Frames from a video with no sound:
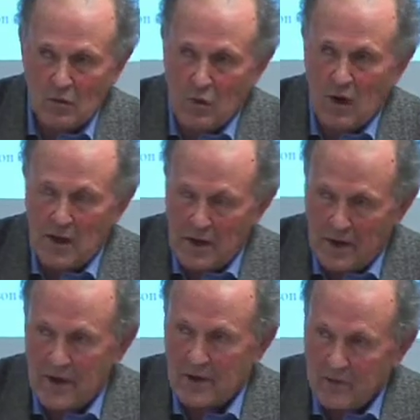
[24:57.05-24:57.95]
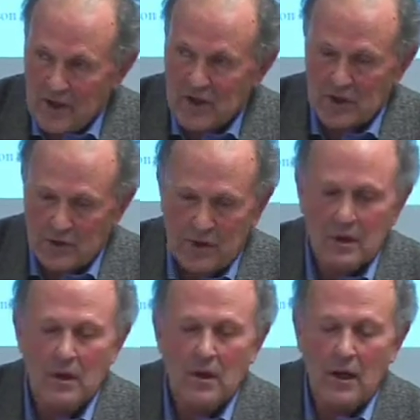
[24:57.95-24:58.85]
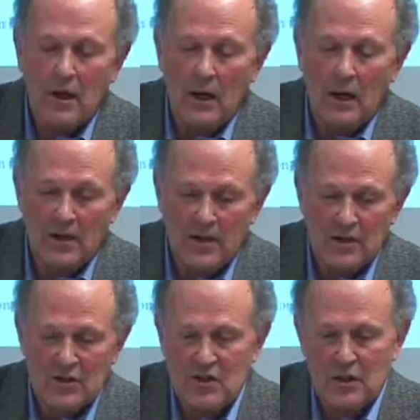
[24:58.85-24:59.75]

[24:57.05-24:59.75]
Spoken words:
where innovation is